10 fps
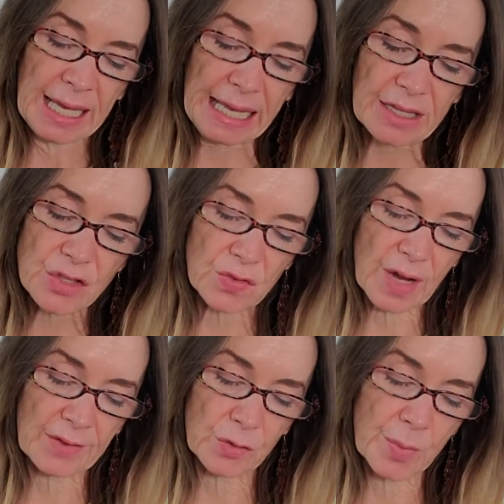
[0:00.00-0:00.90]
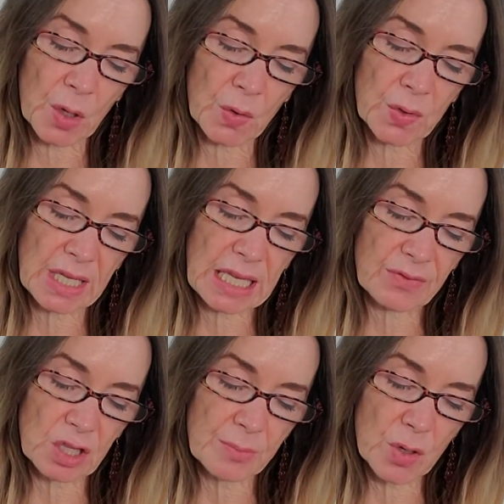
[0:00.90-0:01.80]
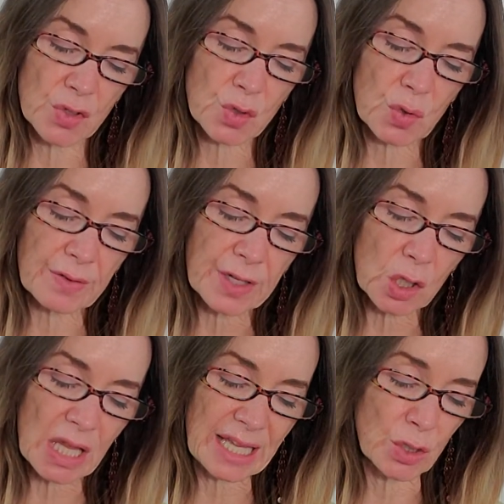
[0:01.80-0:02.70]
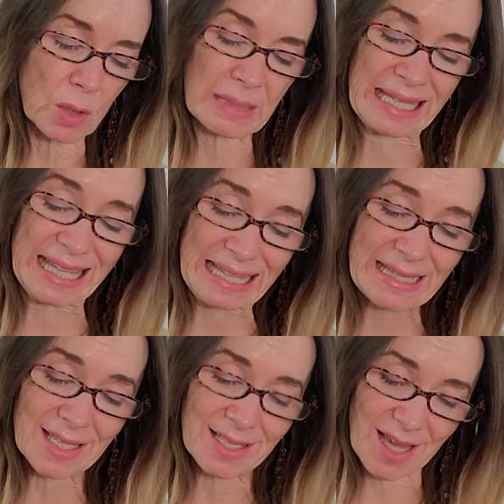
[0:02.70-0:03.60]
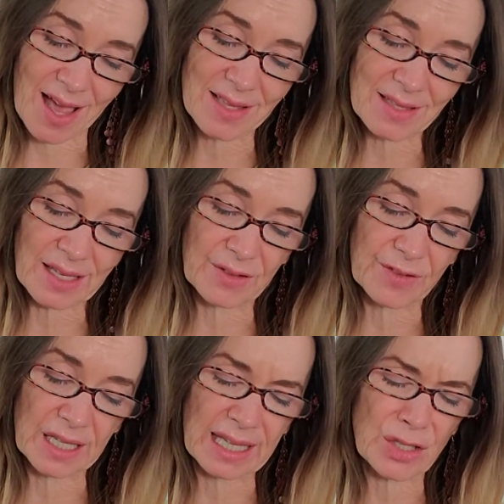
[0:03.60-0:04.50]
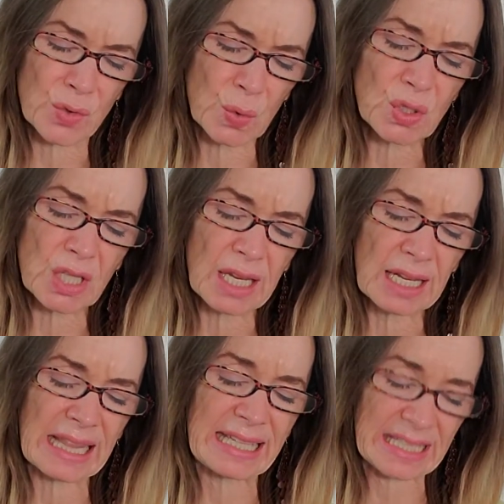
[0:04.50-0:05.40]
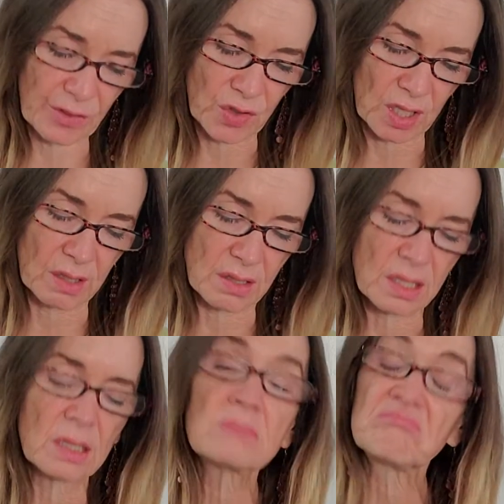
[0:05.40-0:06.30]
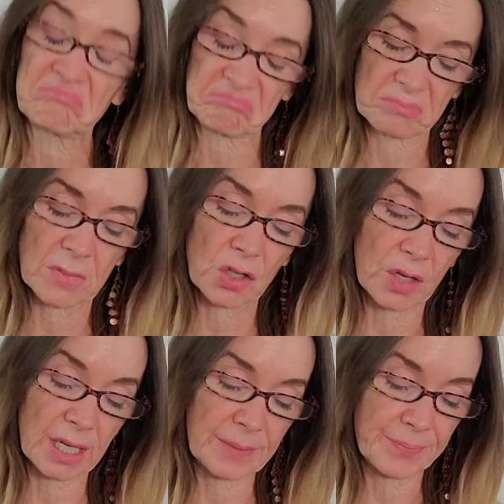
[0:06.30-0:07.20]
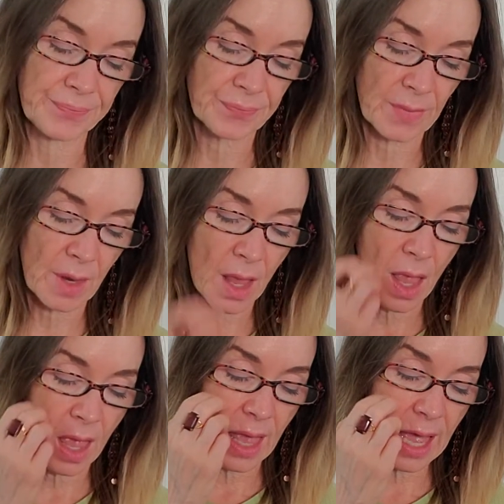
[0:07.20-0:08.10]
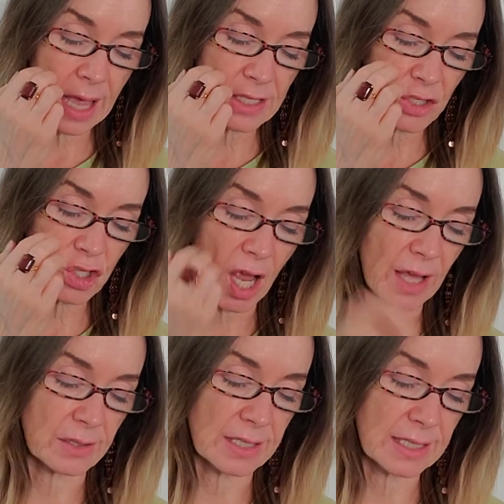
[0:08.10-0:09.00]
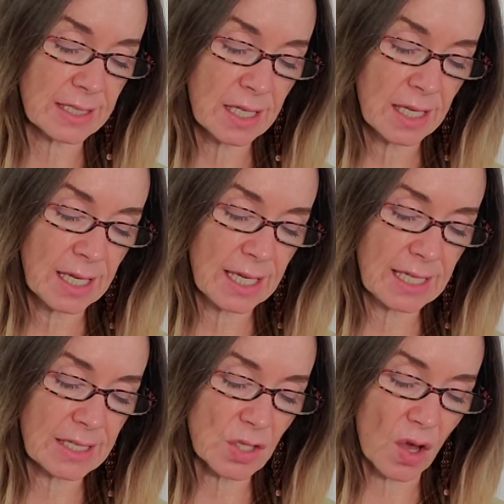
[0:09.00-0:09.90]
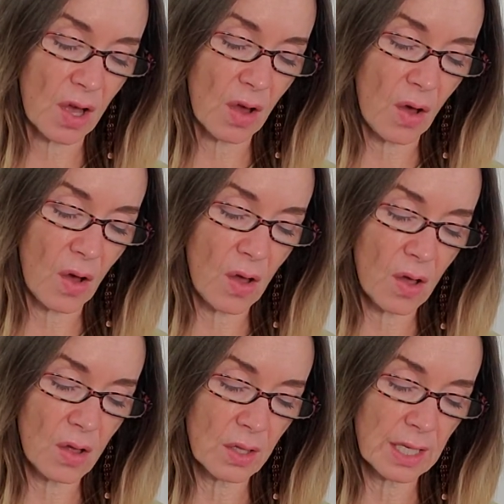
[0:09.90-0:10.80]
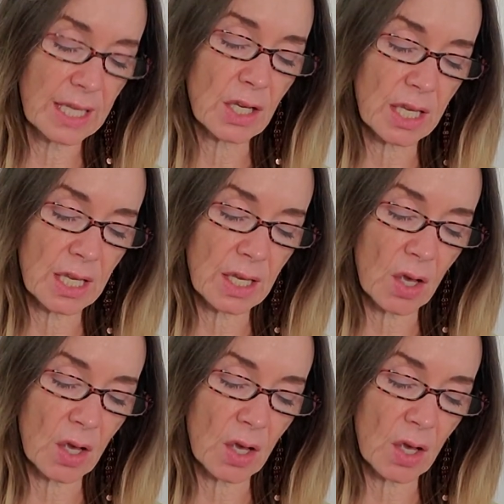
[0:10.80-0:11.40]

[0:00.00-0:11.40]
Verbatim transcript: In survival mode, even the most trivial and normally easy tasks can feel excruciatingly difficult. Agreed. As in childhood, it is all it